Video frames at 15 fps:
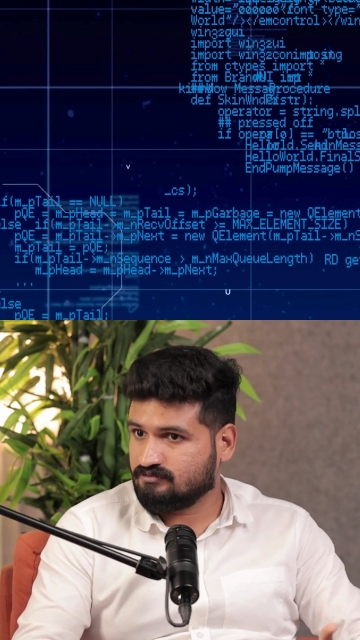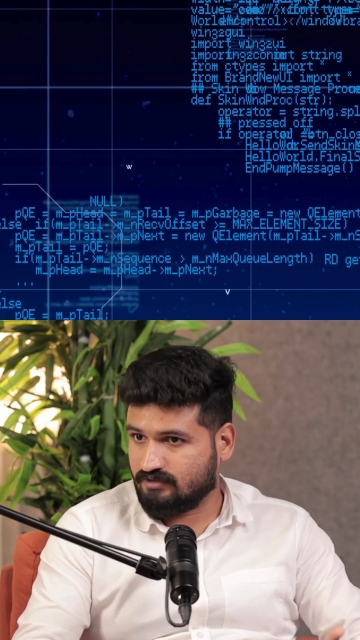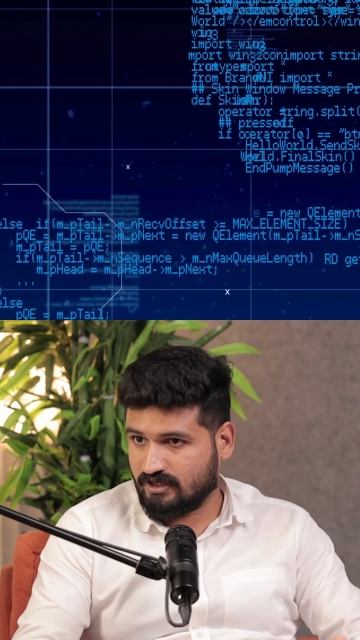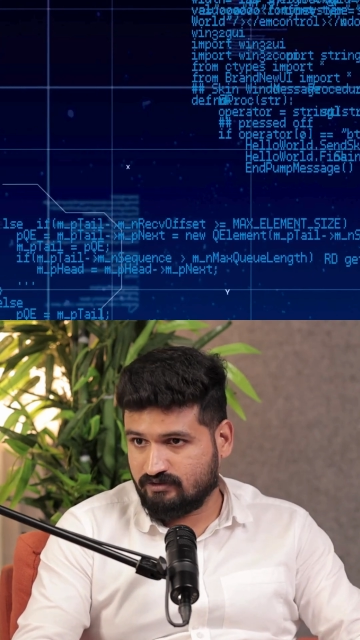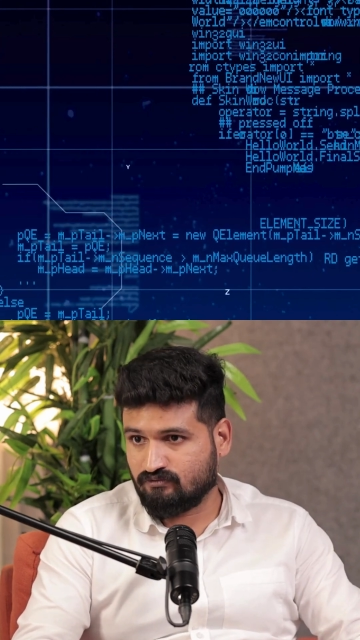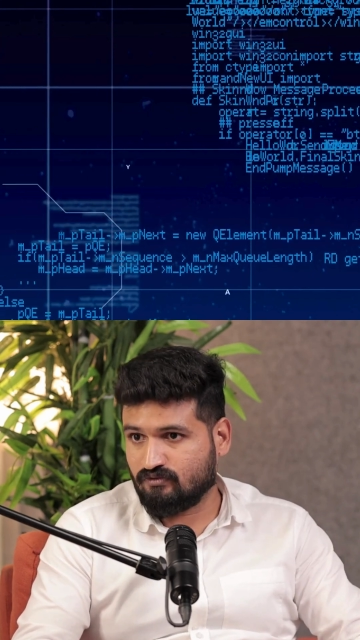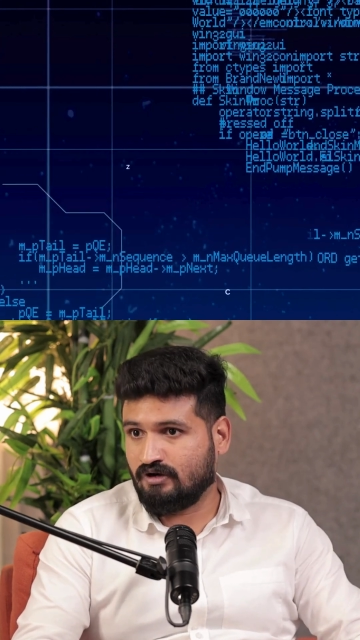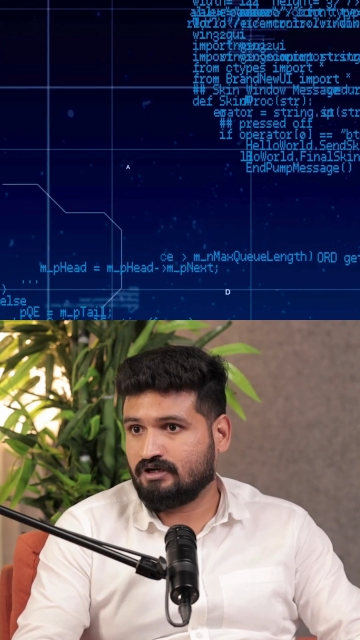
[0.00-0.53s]

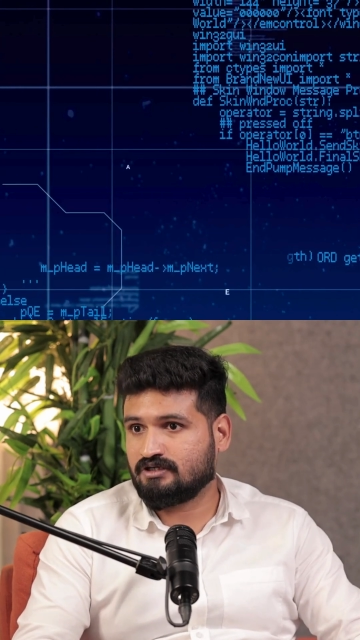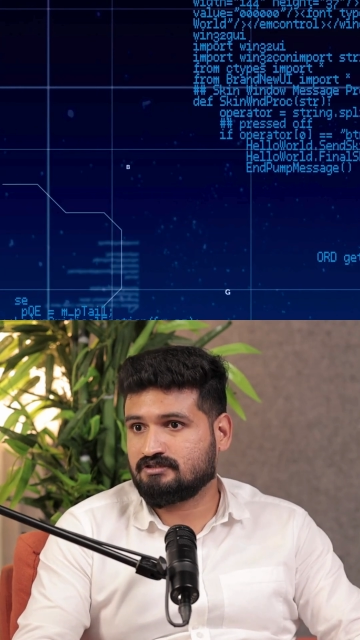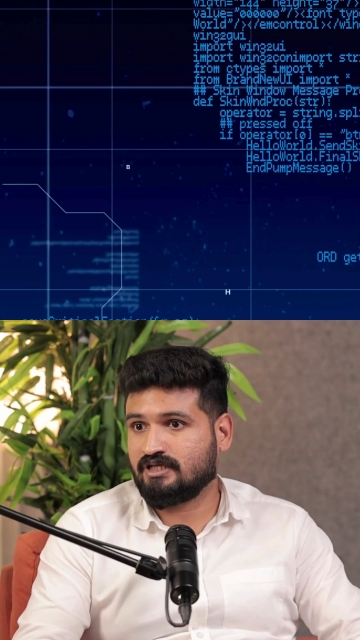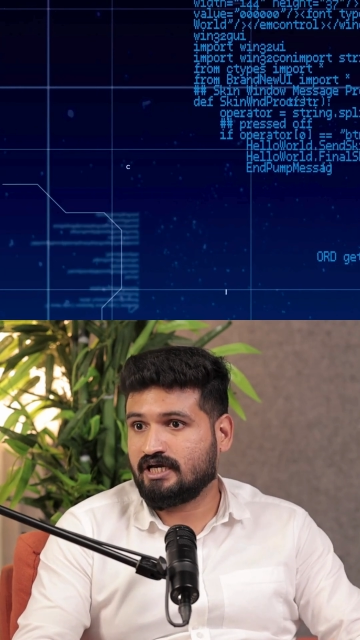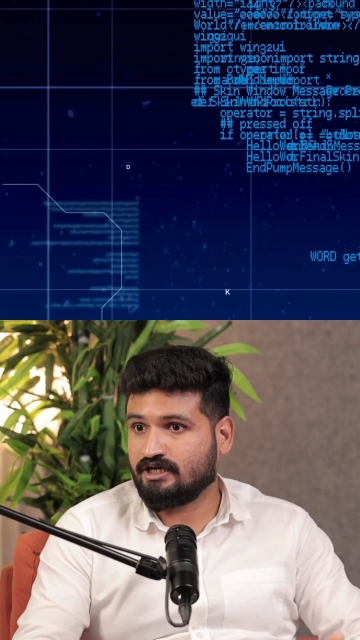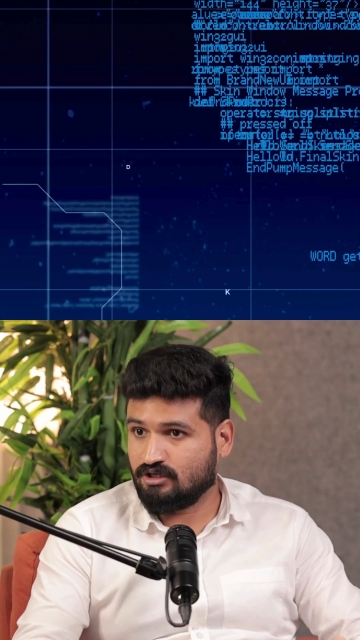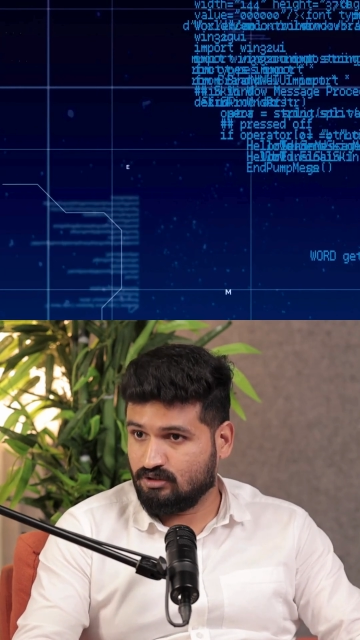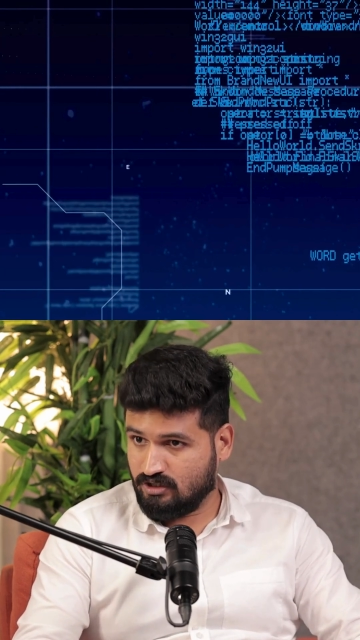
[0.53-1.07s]
frameworks
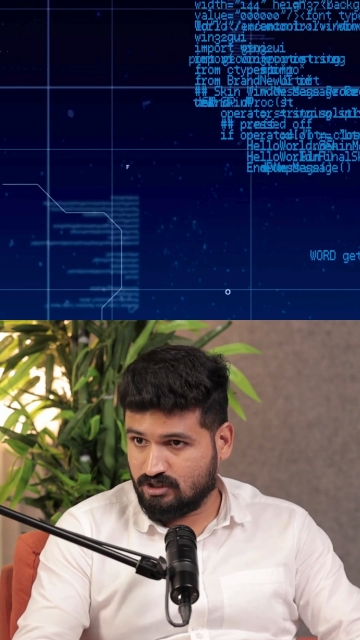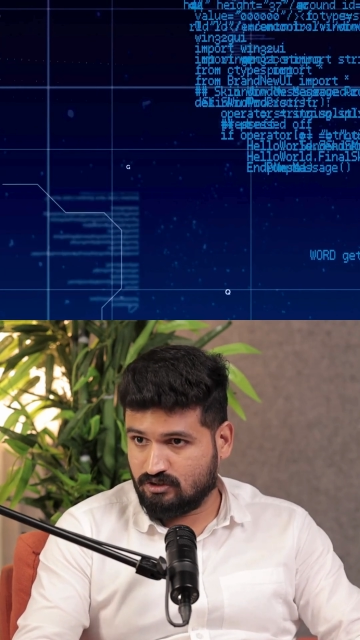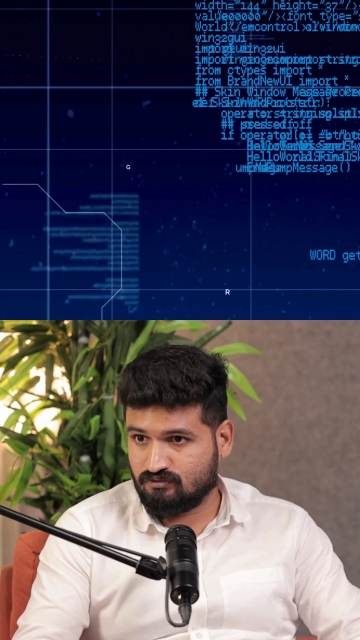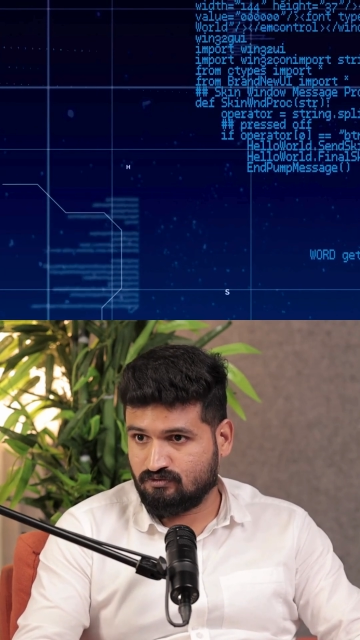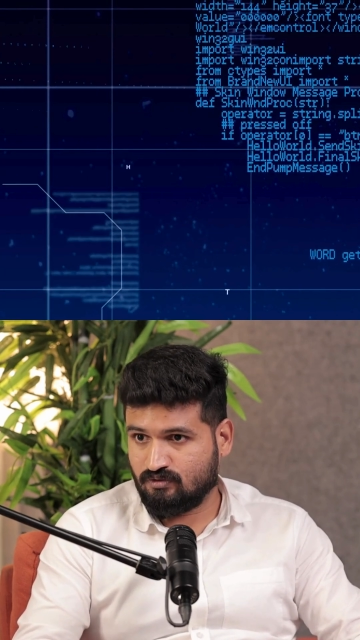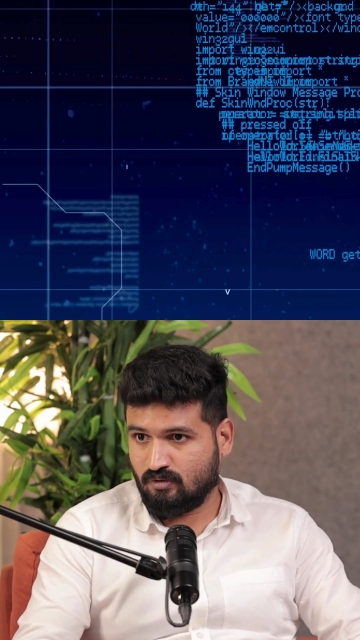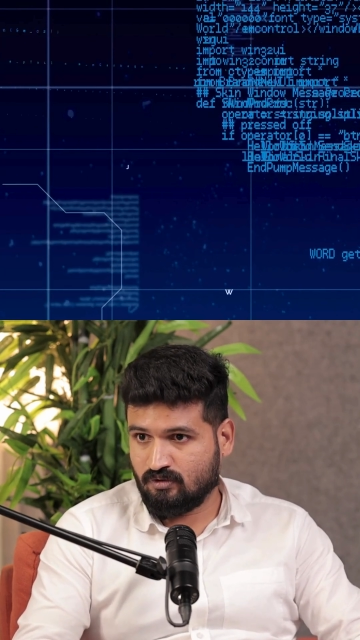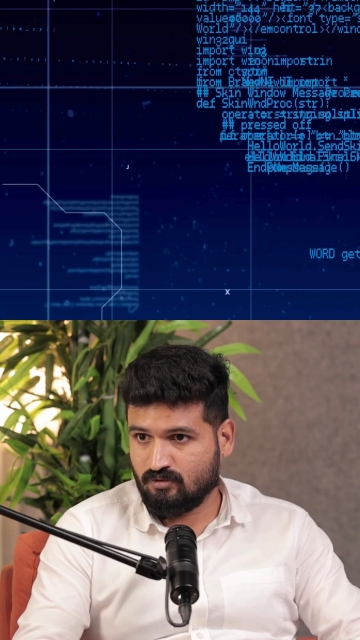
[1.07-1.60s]
that you need to
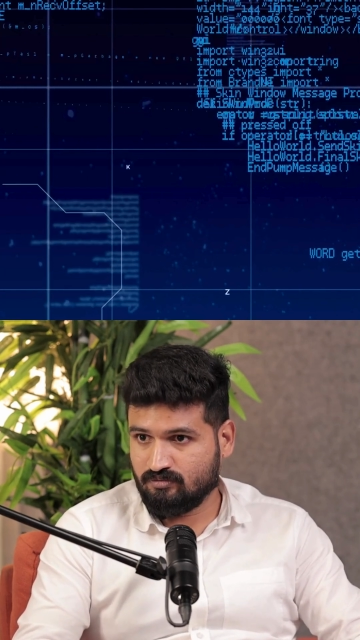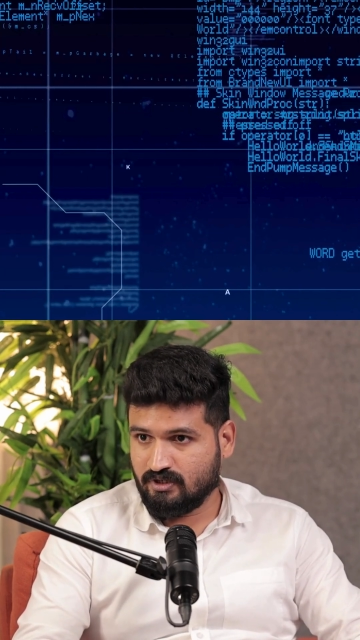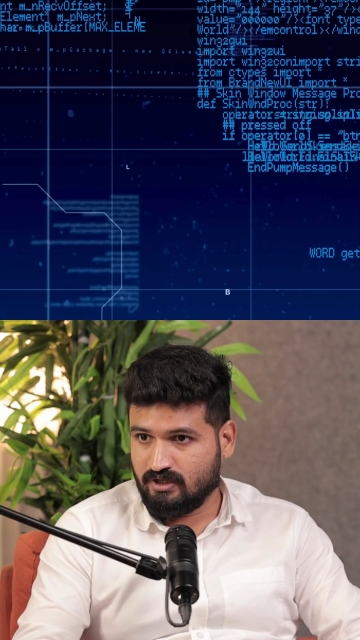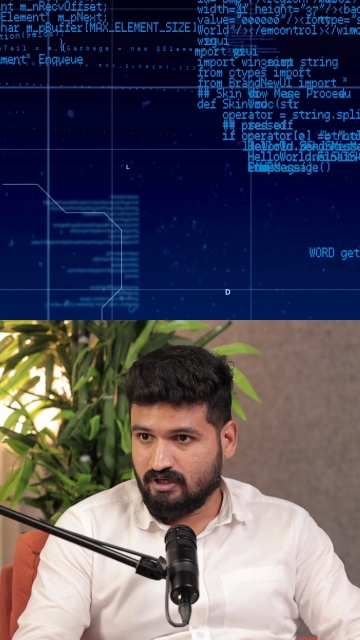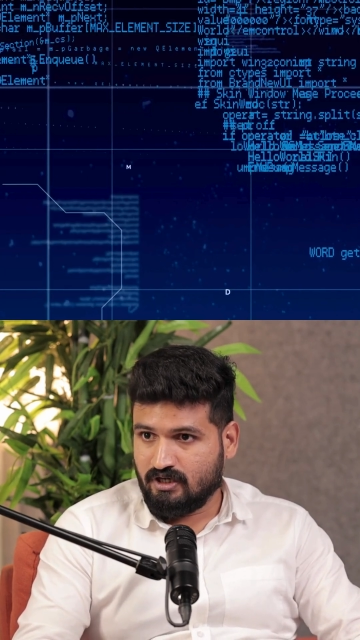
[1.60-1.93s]
follow.